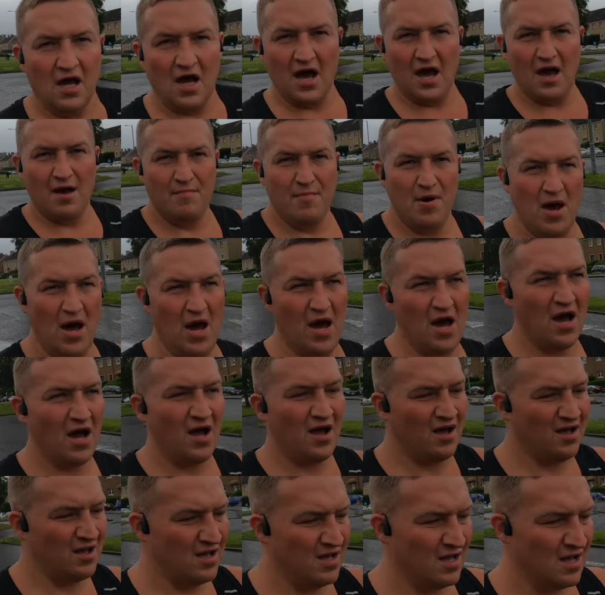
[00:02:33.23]
Um,
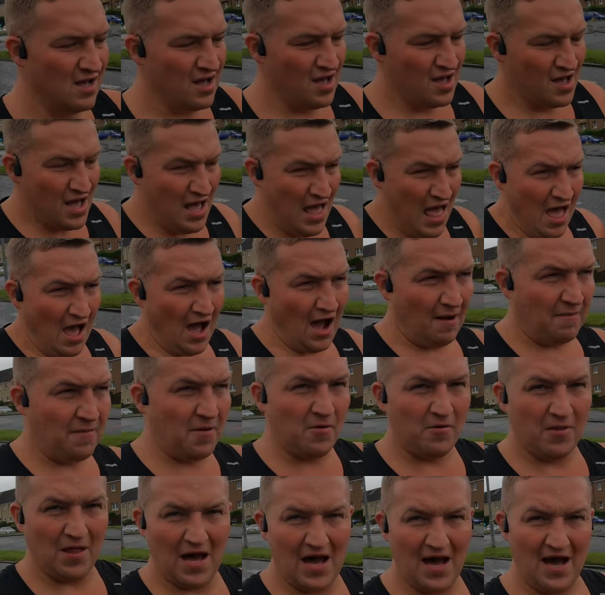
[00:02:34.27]

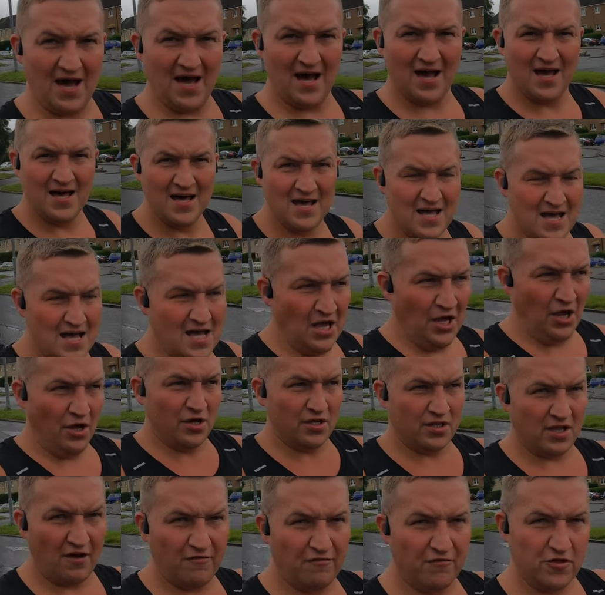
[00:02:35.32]
happy with that.
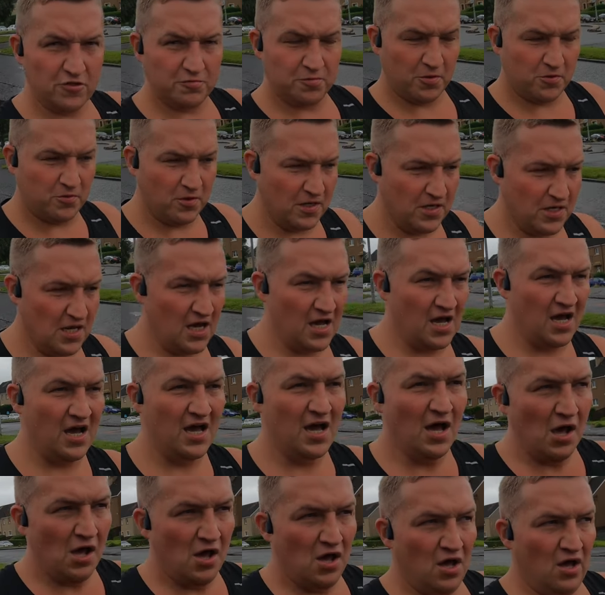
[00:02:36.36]
The difference between
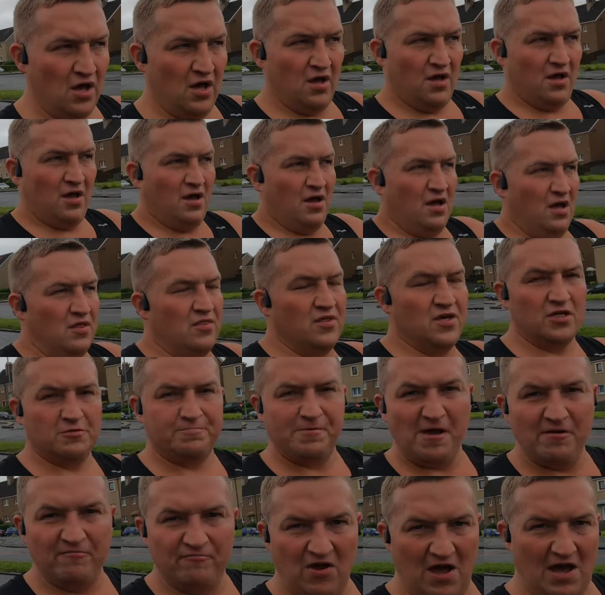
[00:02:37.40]
these
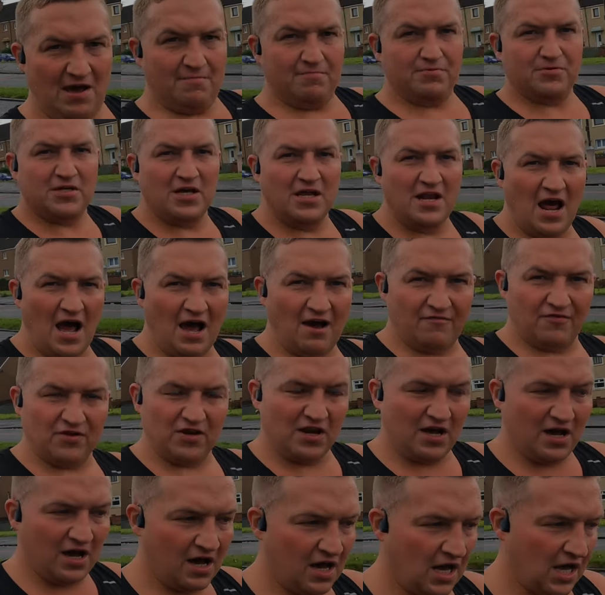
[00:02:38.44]
being reps and
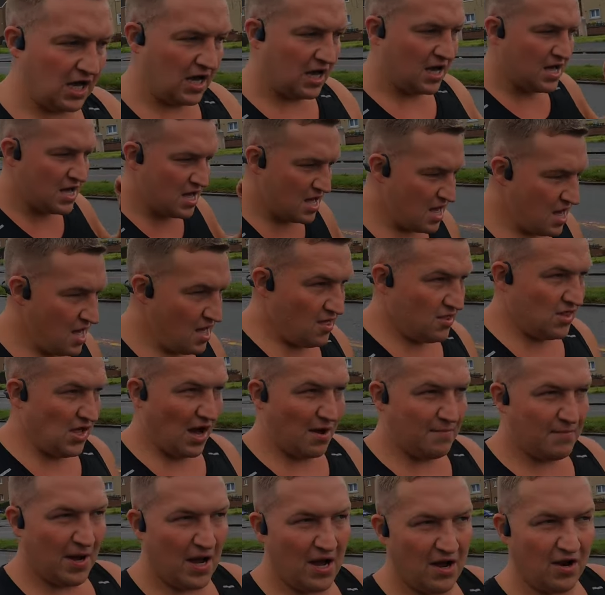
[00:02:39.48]
having
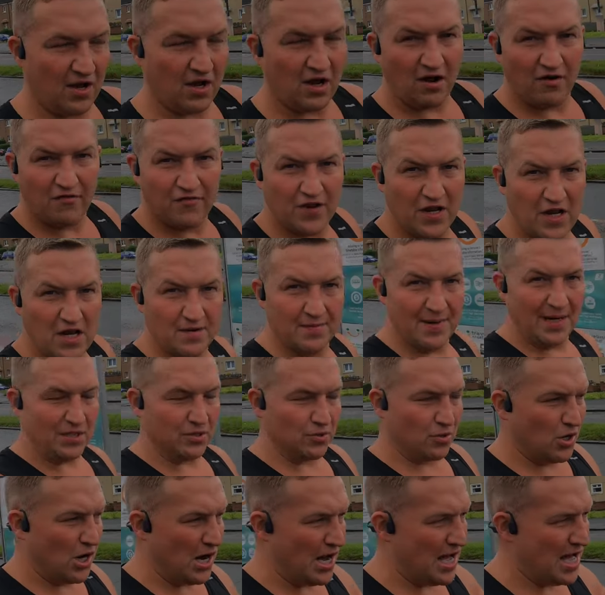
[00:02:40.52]
that bit of recovery in the
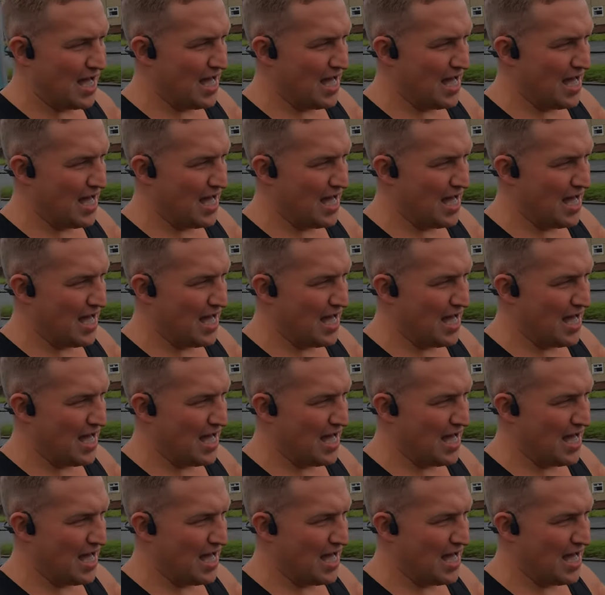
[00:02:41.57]
middle